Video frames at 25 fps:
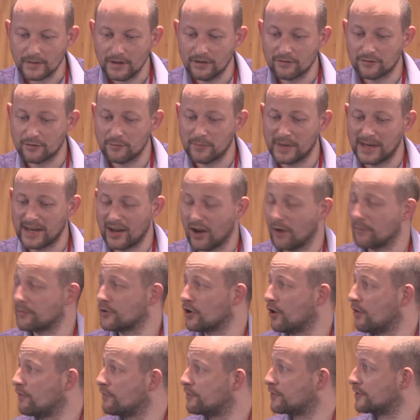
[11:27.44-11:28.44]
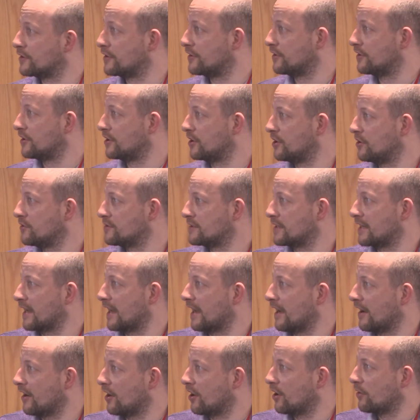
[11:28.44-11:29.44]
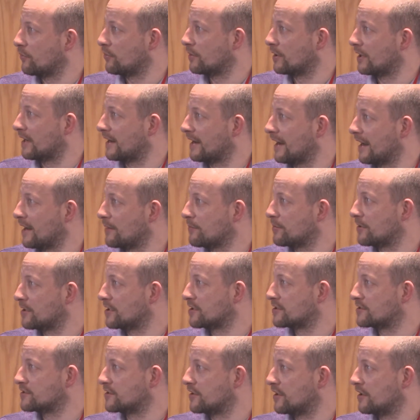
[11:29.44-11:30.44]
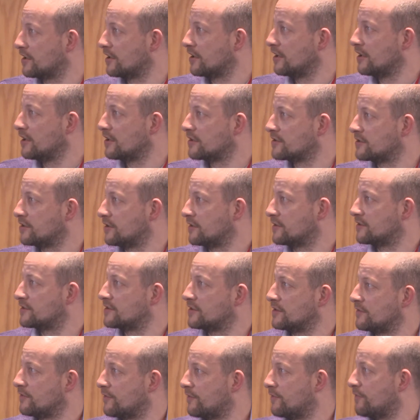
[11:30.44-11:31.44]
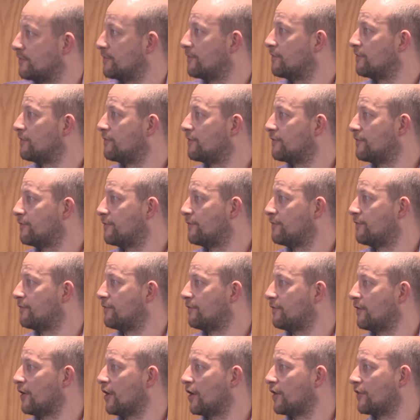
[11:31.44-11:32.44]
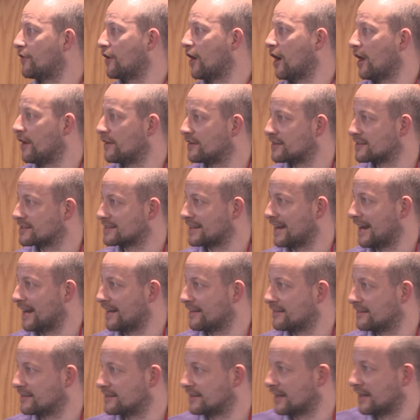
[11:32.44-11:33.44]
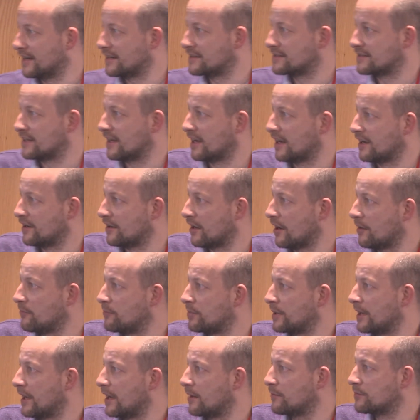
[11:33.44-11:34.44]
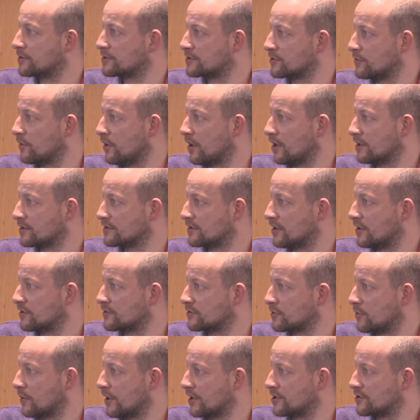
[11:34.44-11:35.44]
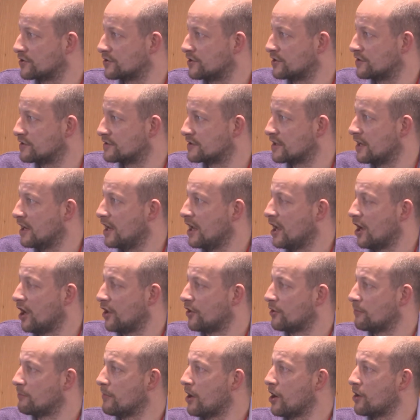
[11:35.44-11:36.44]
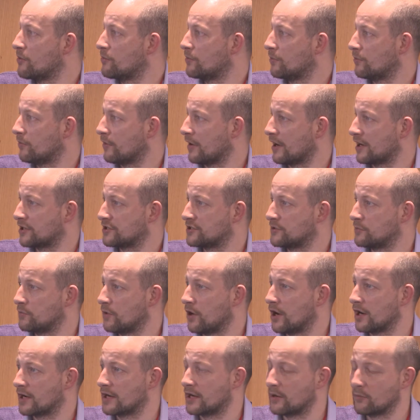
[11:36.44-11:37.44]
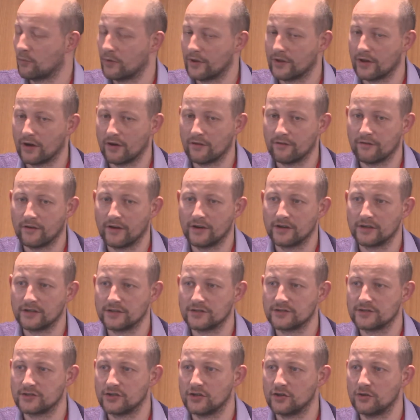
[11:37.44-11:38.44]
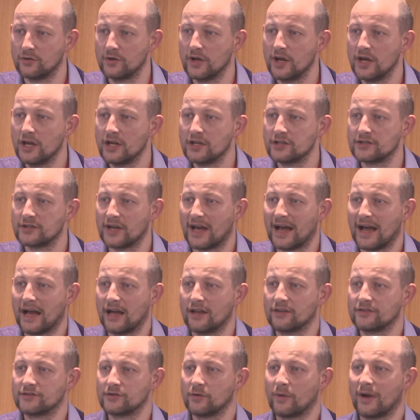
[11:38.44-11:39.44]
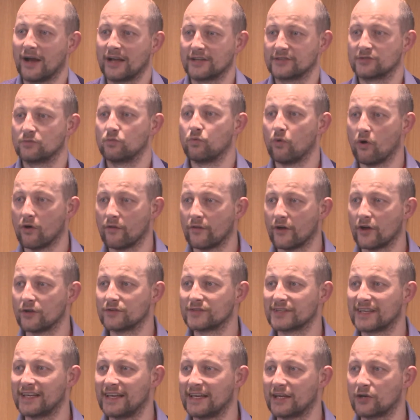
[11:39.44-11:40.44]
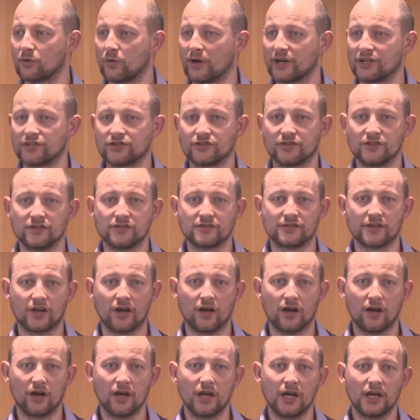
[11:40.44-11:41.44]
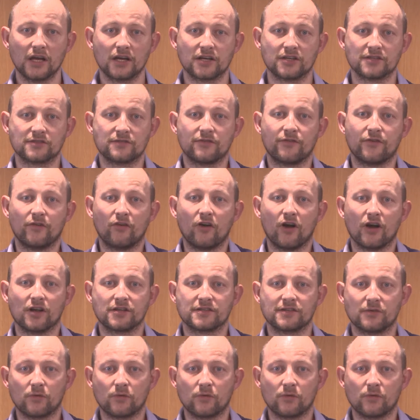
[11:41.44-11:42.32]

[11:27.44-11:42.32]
For me, I'm confident that using AI will enable us to further understand the data and be able to ask those questions. At the moment, we're actually working with our funders to ask what those key questions are, because for